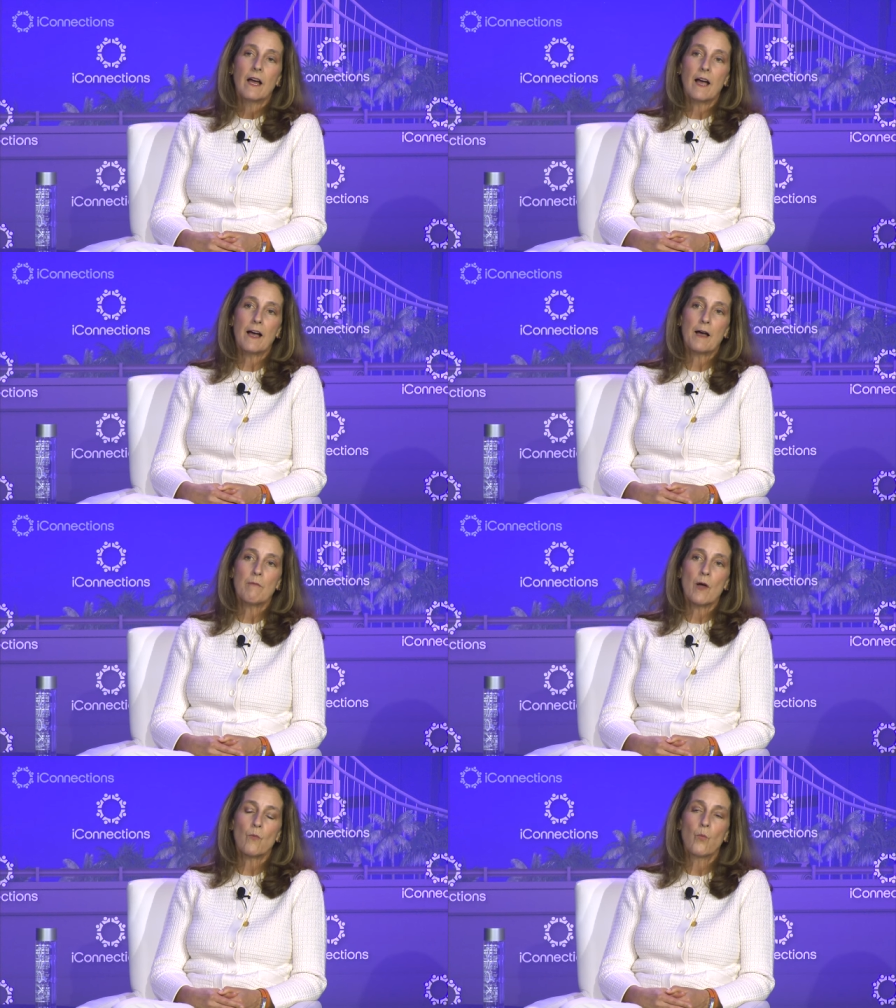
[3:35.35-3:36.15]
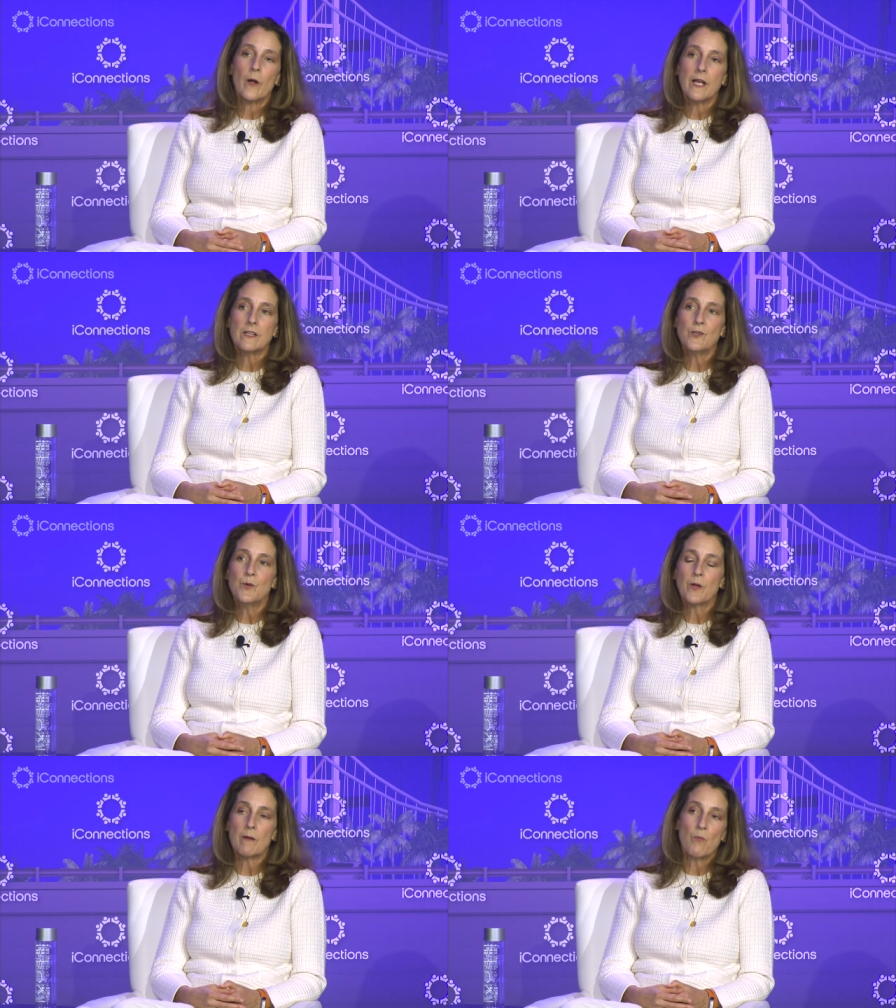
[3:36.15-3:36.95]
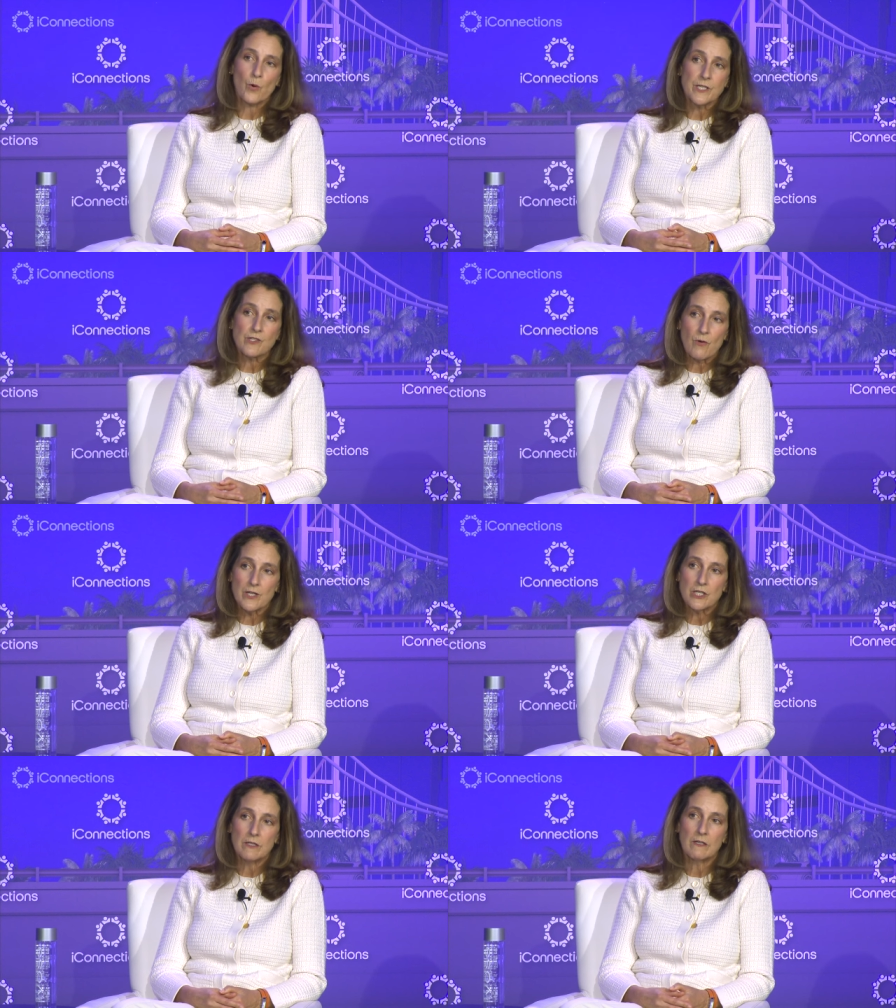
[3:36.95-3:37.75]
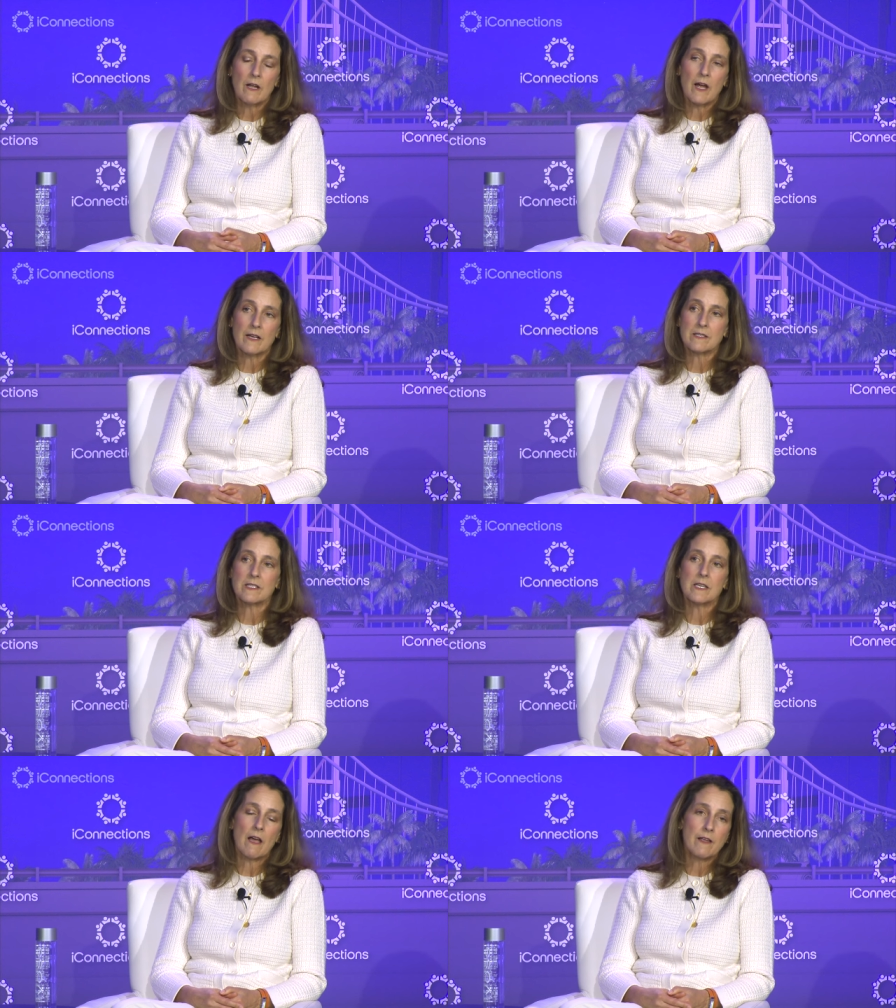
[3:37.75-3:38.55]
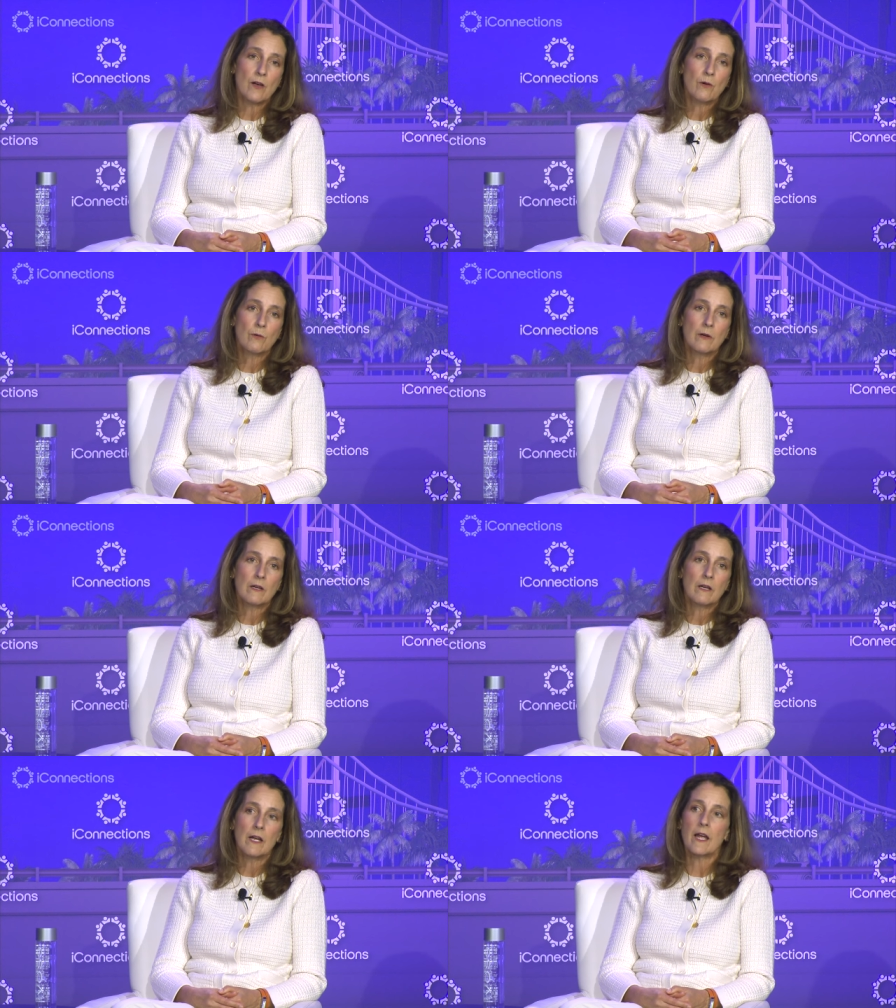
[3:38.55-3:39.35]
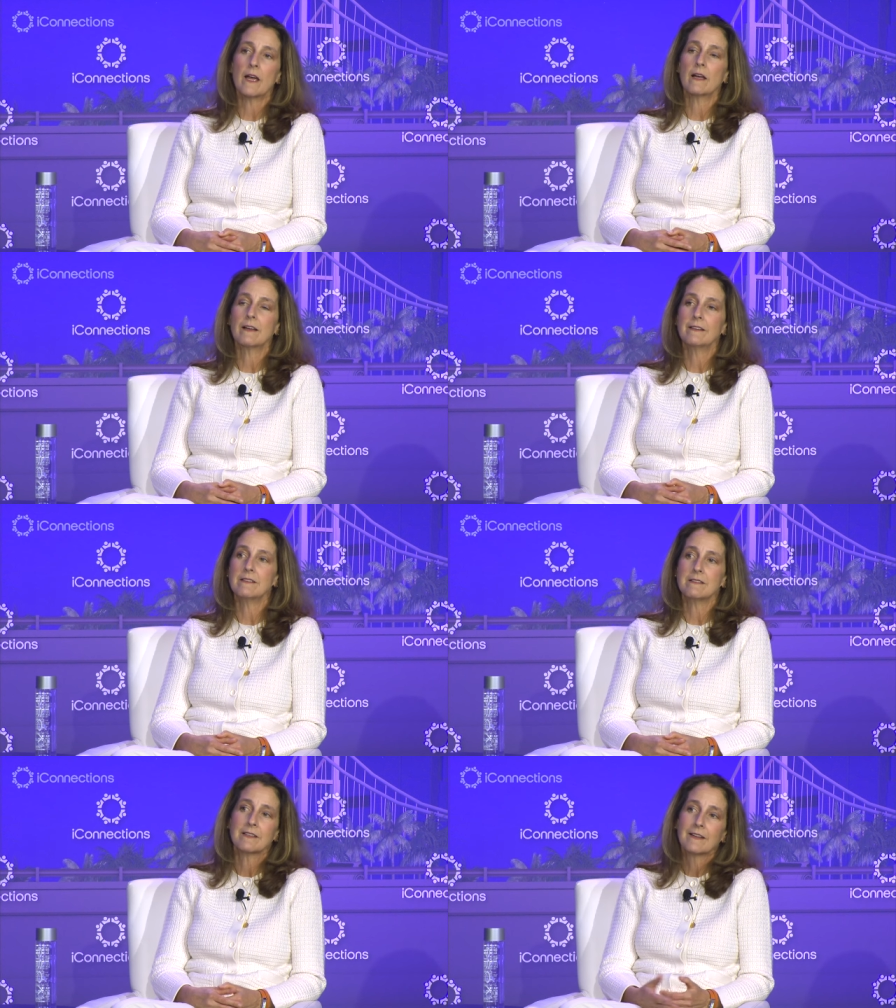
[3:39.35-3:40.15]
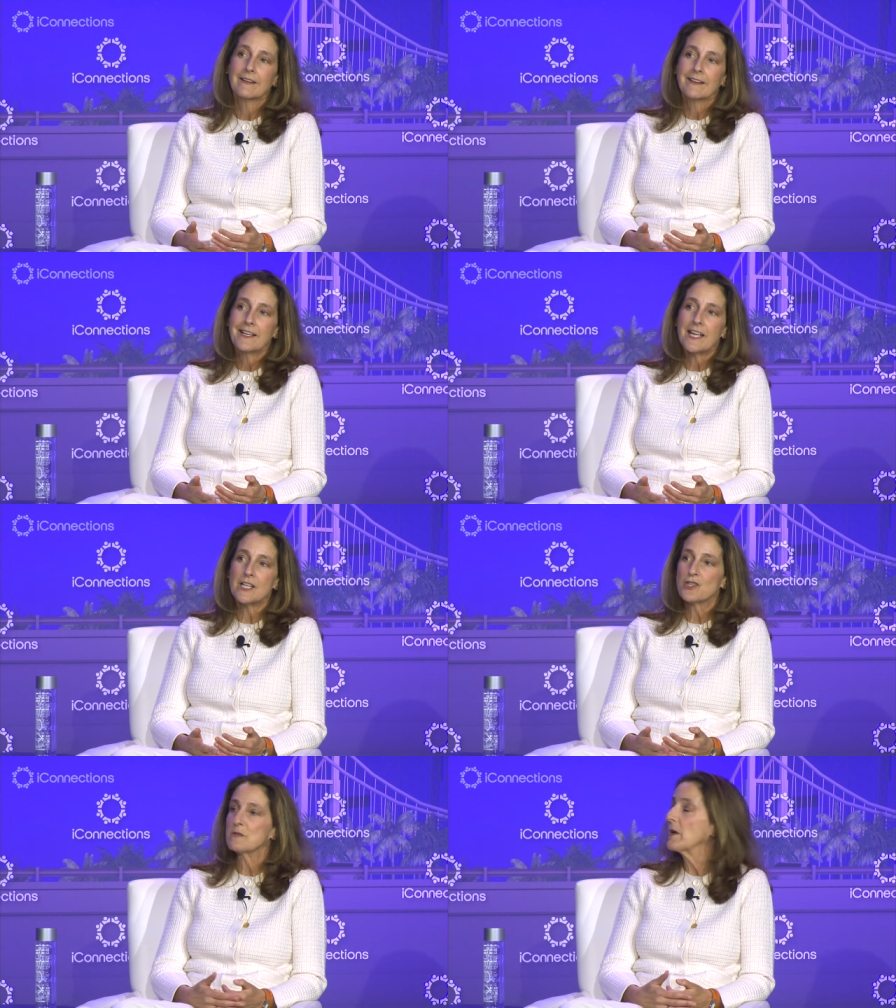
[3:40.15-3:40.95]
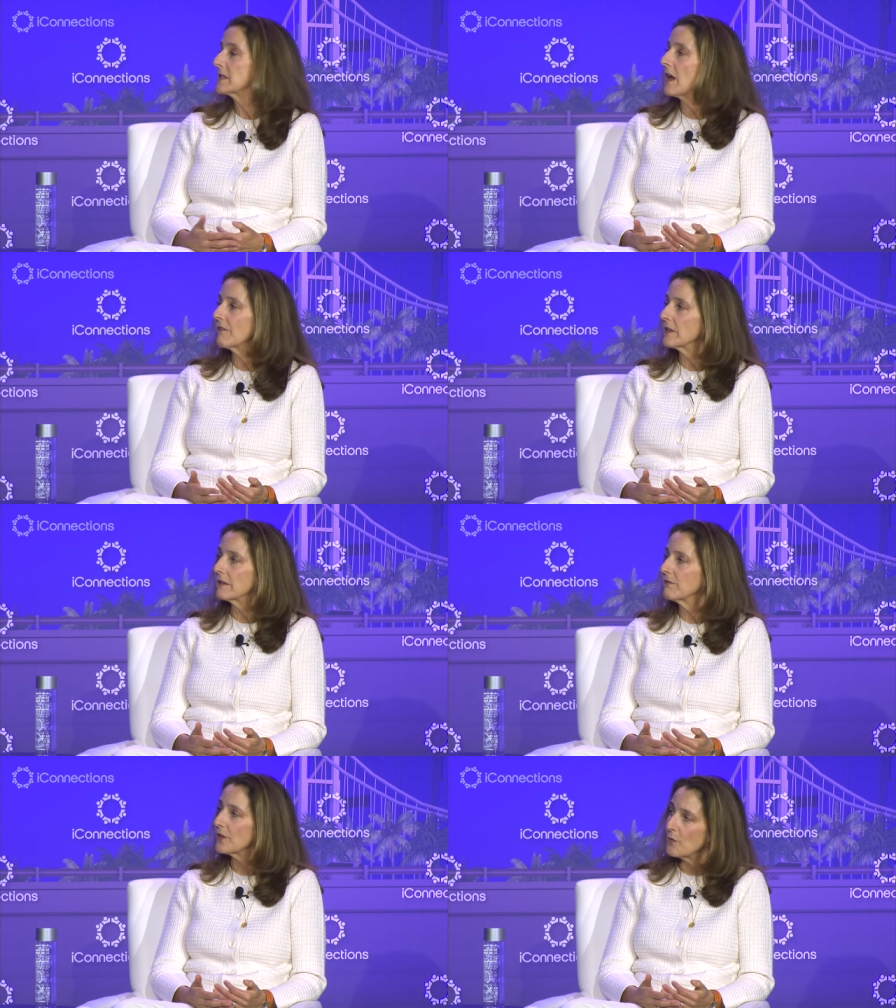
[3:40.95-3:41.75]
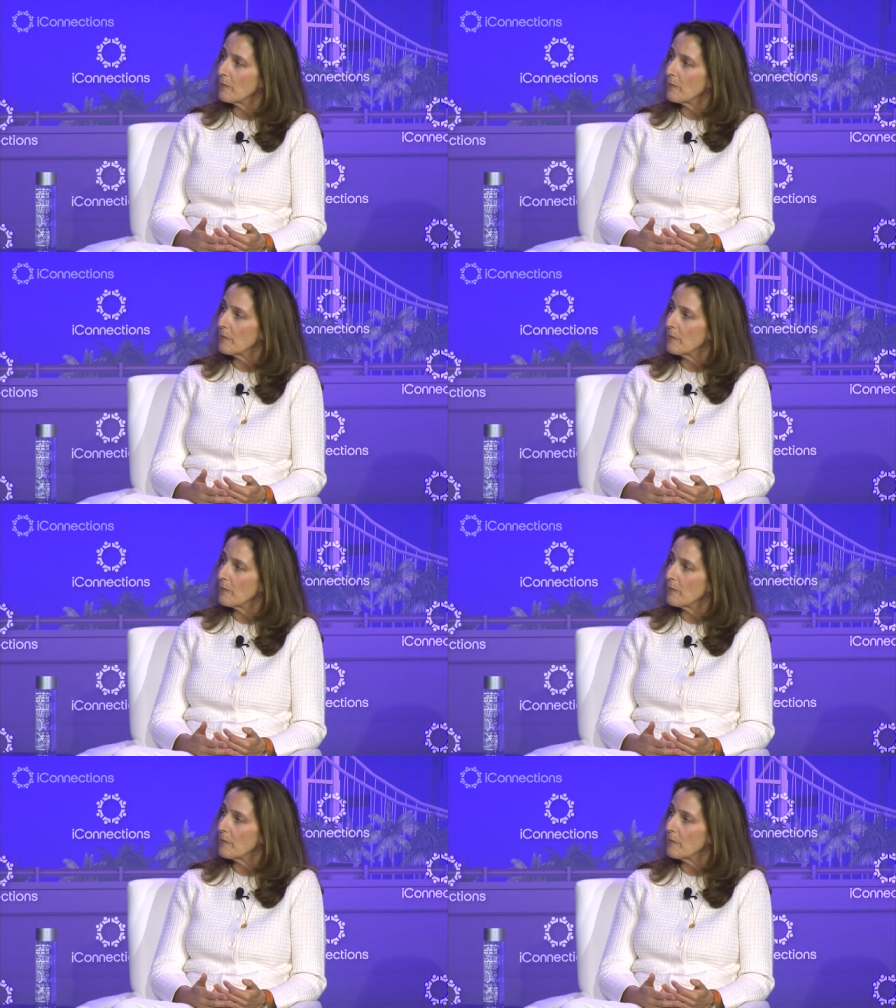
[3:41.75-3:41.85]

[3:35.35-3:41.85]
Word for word: um, when you get more discretion as a CIO, and it just makes everything flow